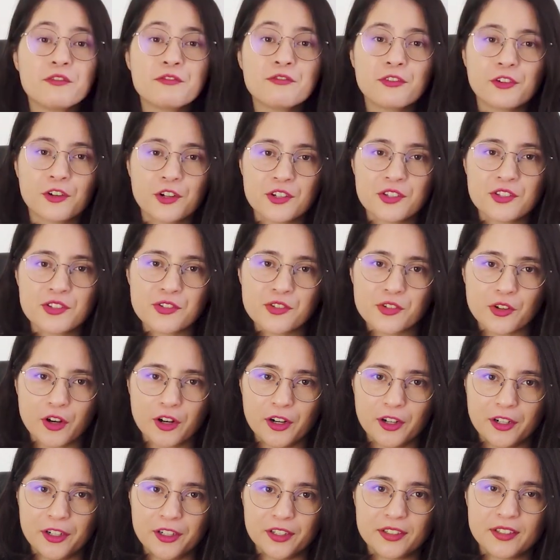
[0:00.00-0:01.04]
I first
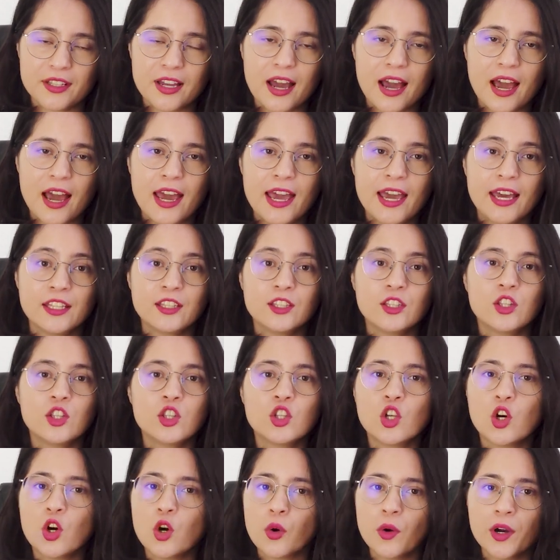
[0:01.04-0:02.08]
started, I
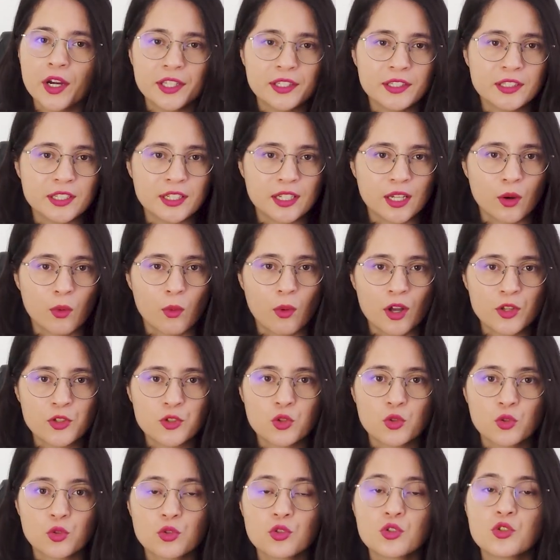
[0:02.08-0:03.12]
had no idea what
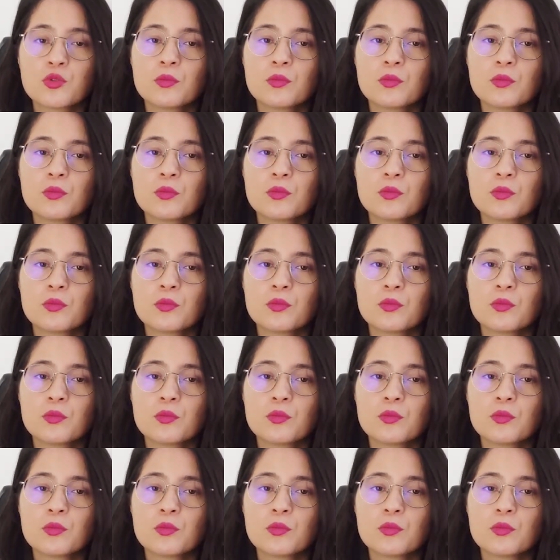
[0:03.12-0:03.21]
to do